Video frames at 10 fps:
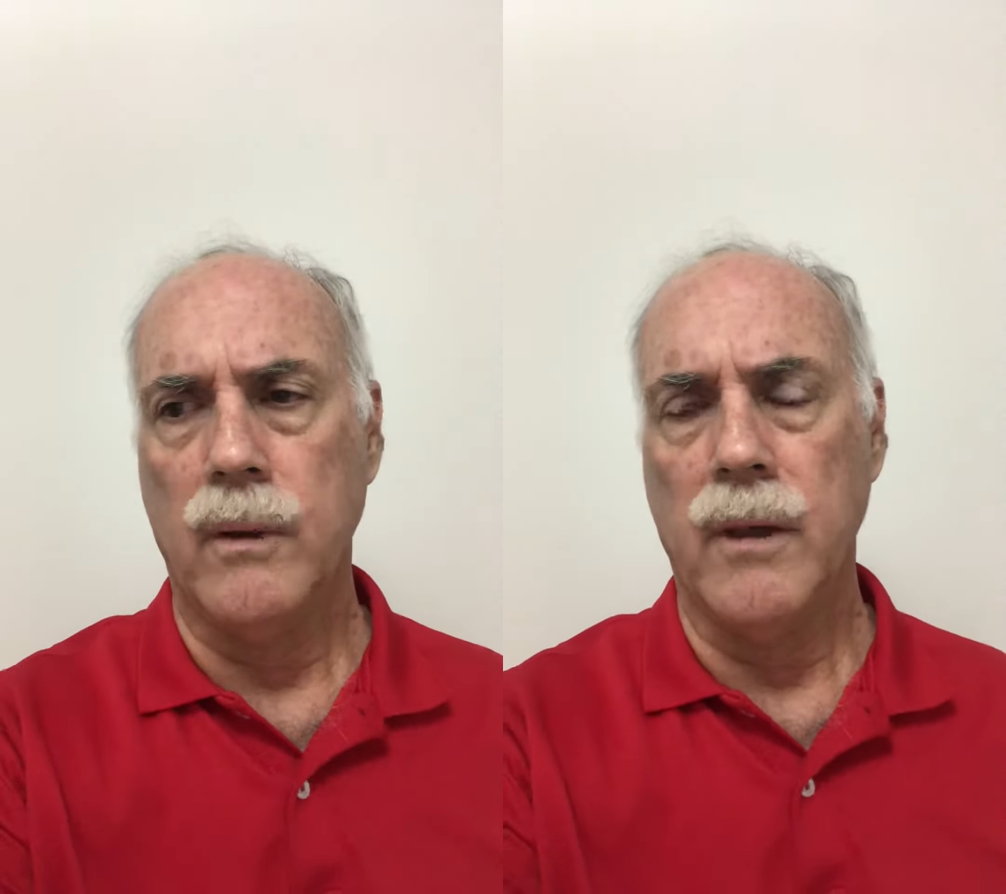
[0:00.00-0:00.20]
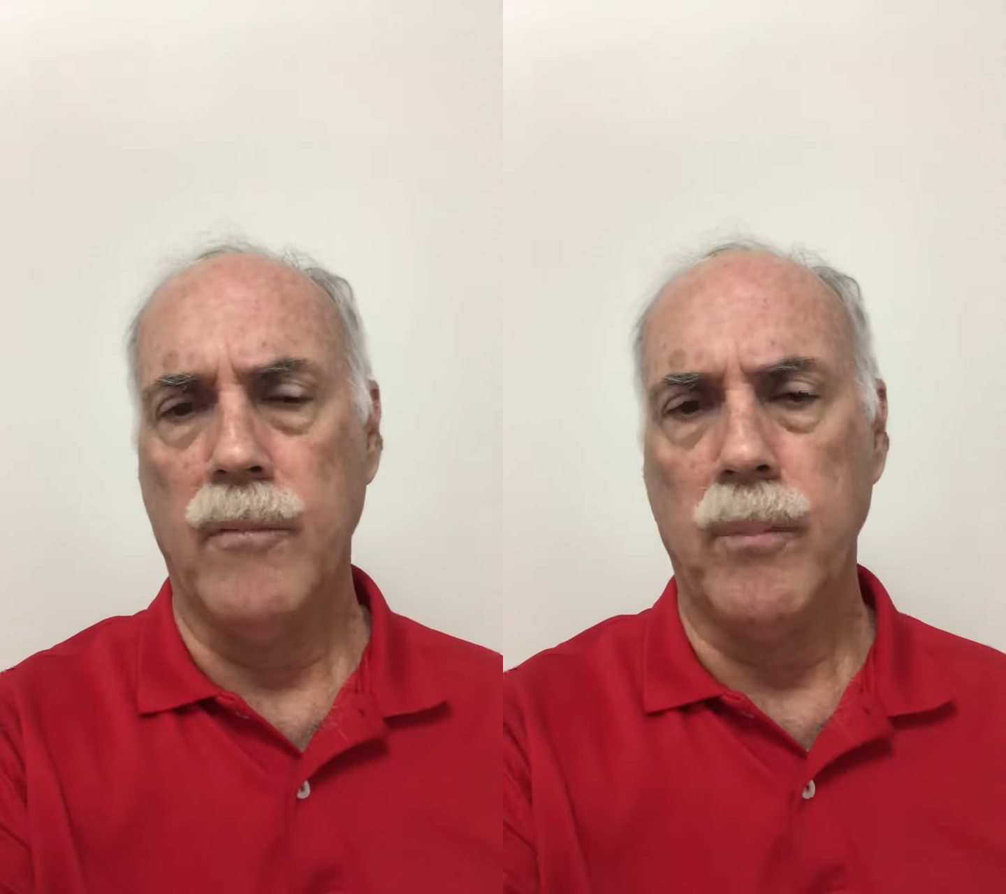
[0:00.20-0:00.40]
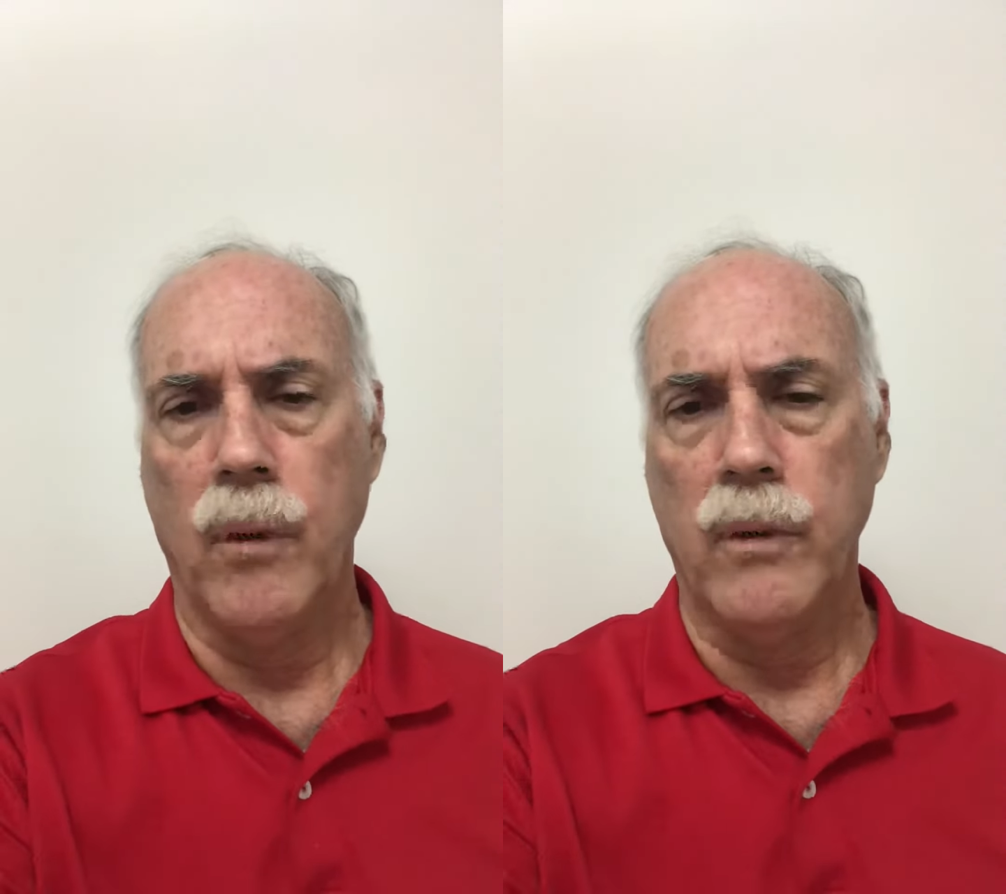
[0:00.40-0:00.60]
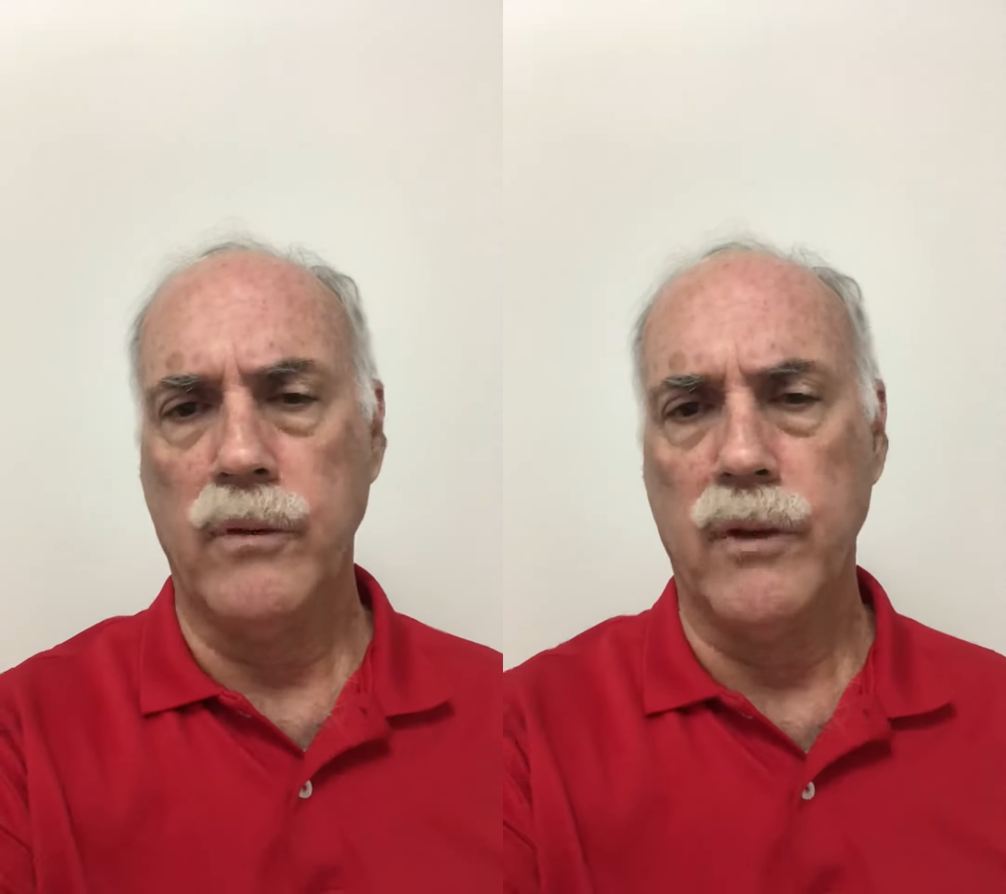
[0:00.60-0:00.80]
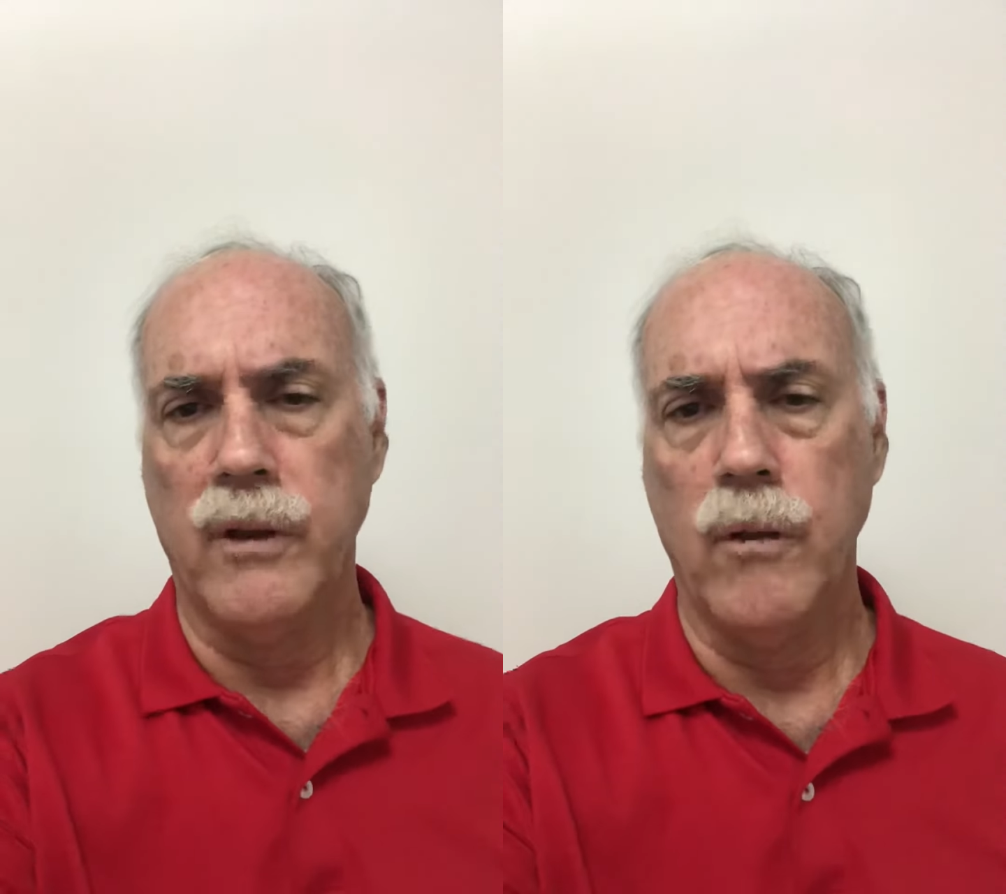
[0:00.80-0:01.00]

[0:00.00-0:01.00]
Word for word: Lev Parnas said,